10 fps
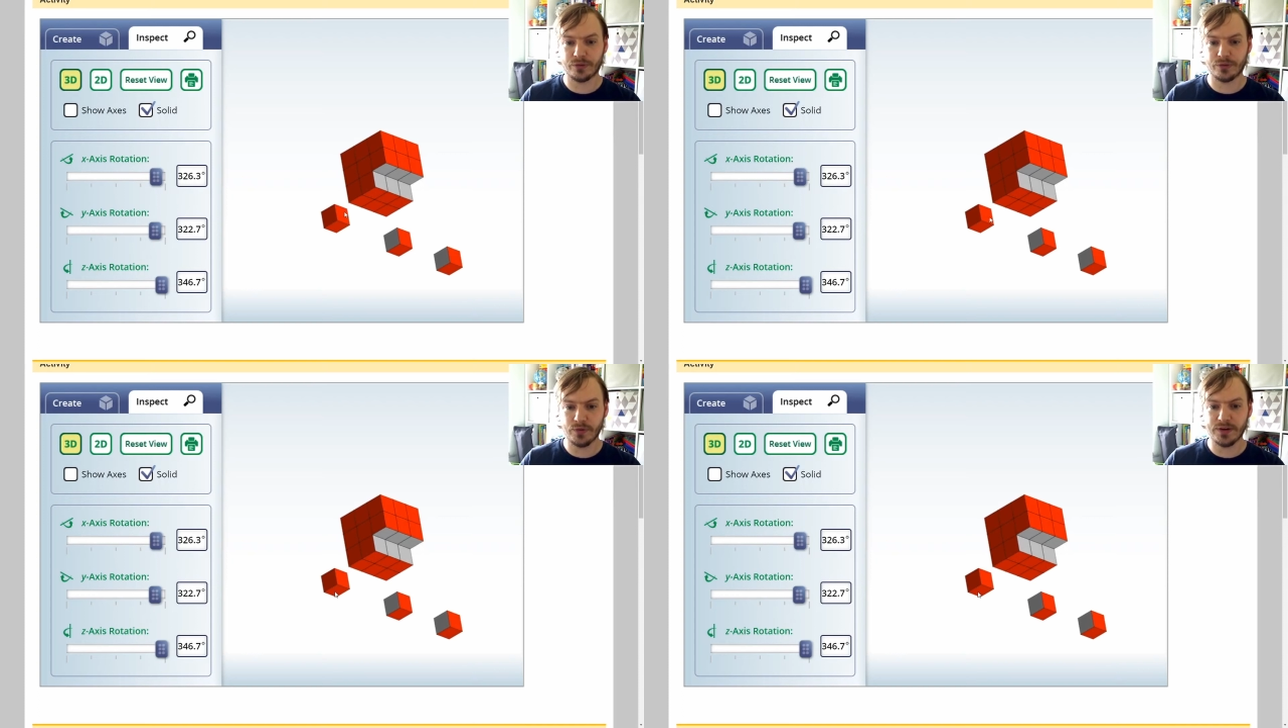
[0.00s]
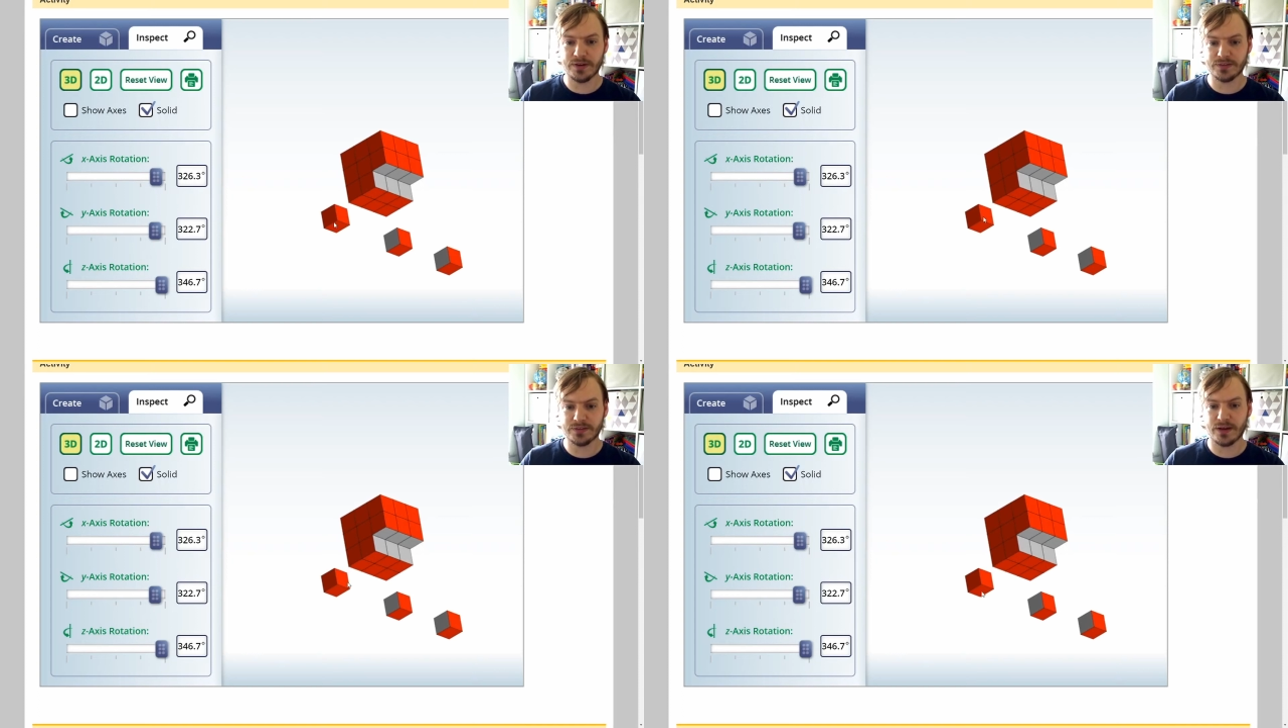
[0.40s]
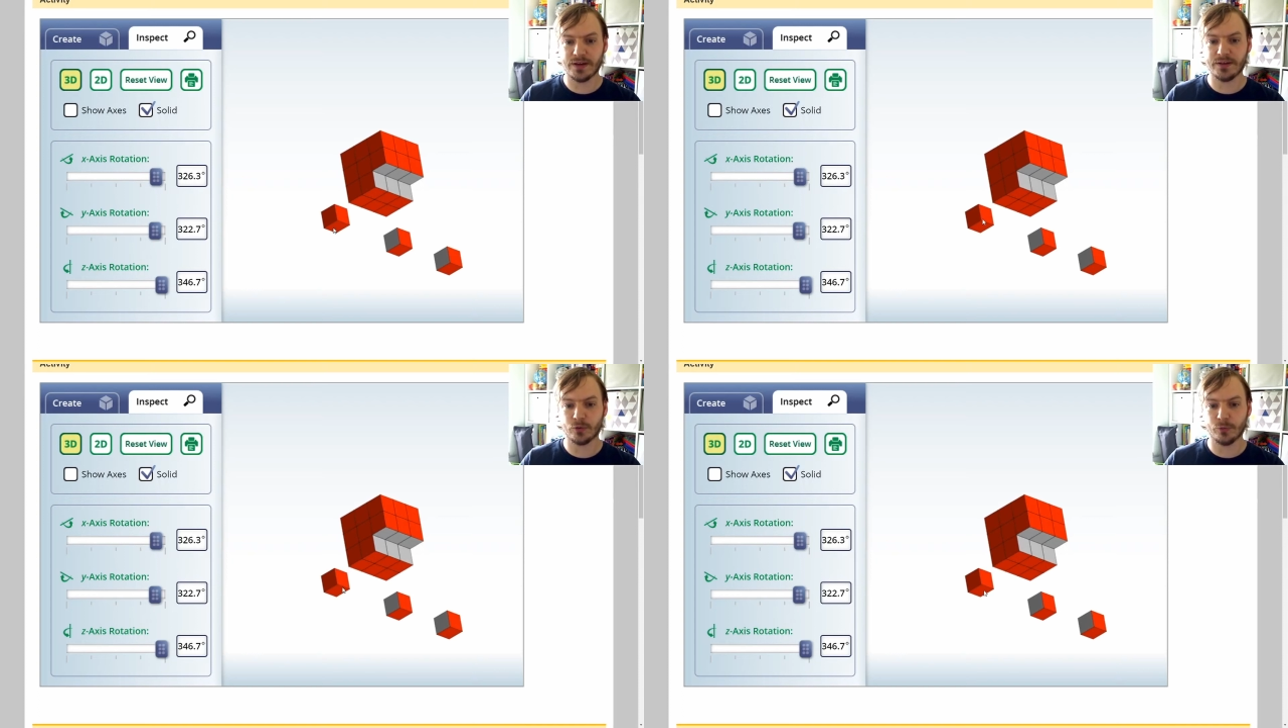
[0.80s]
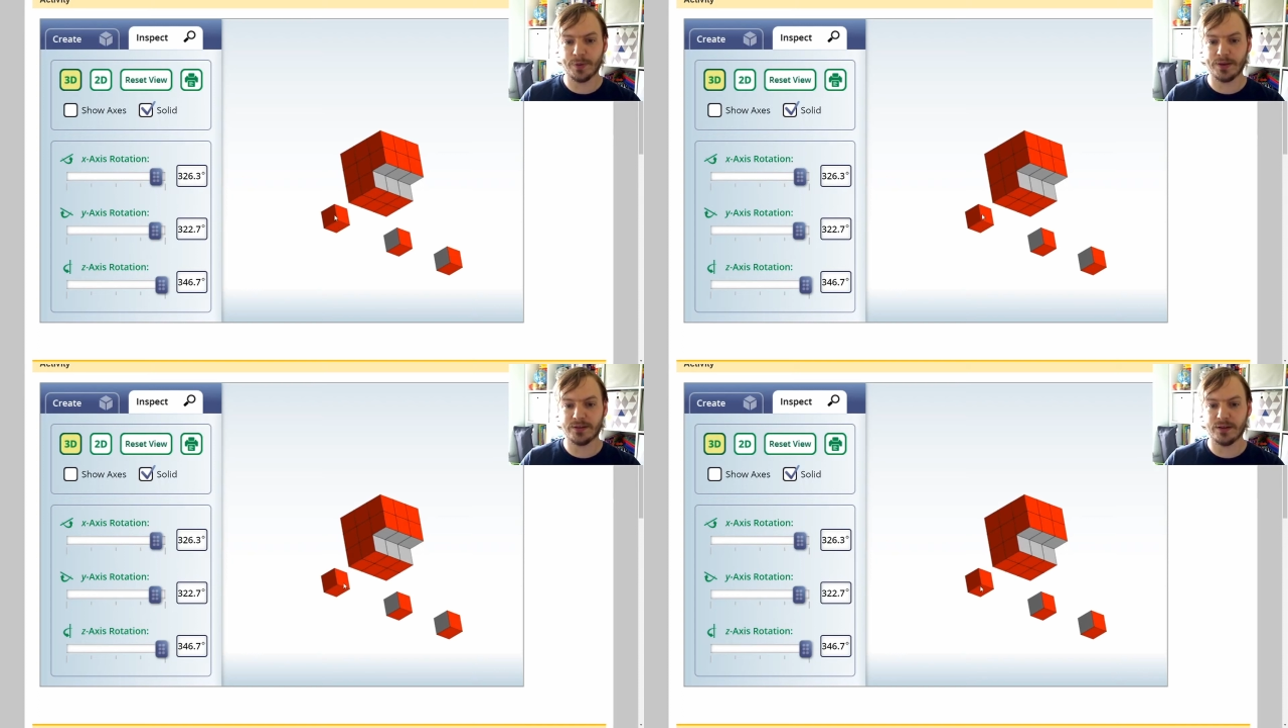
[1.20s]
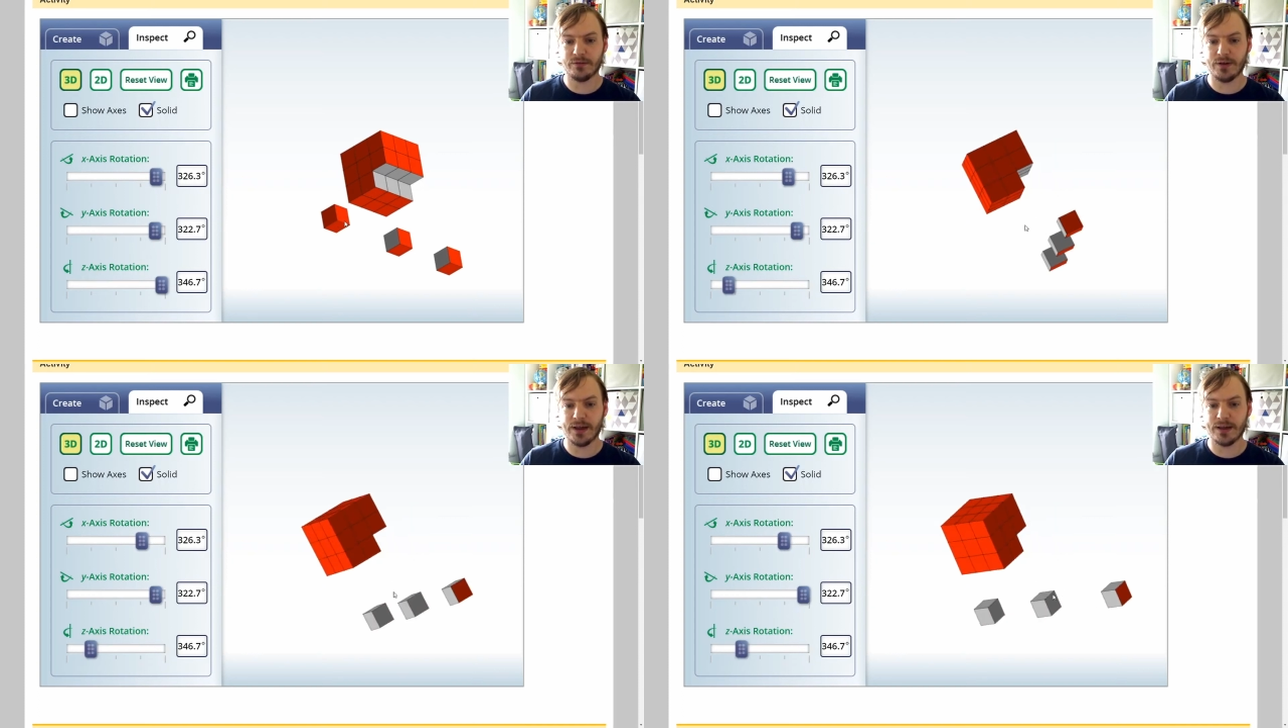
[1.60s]
3 sides all painted
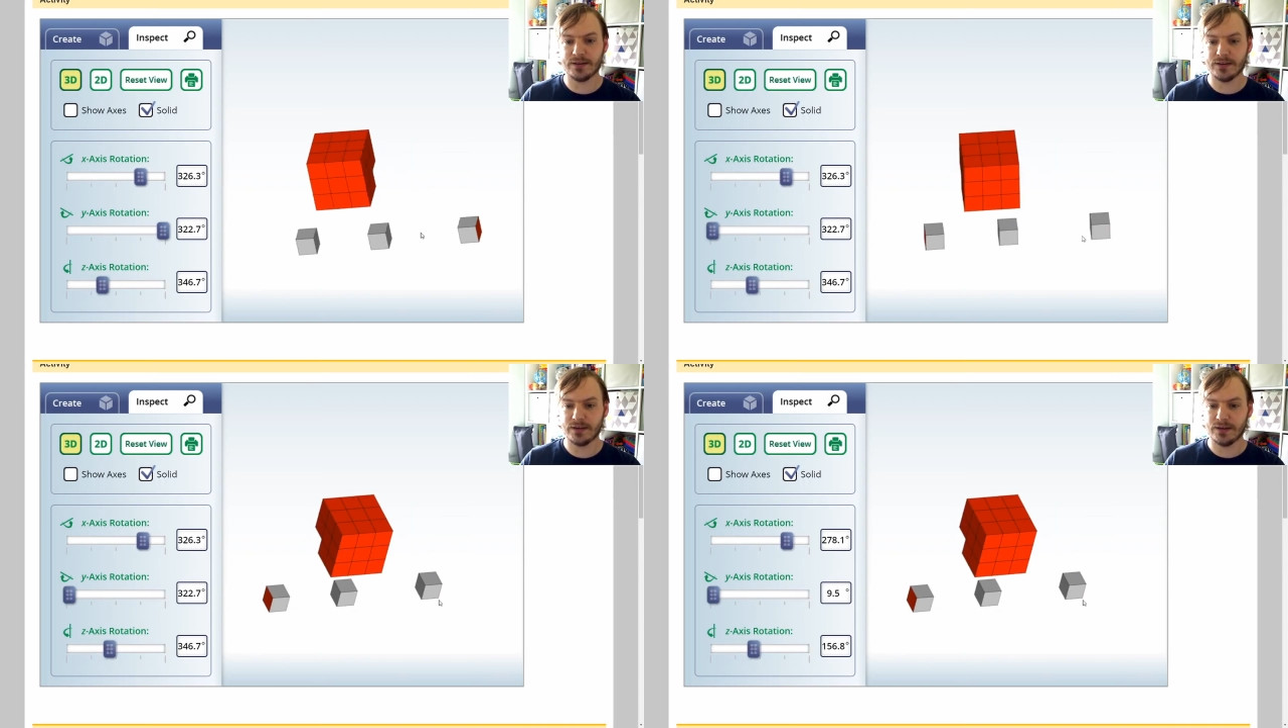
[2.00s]
in red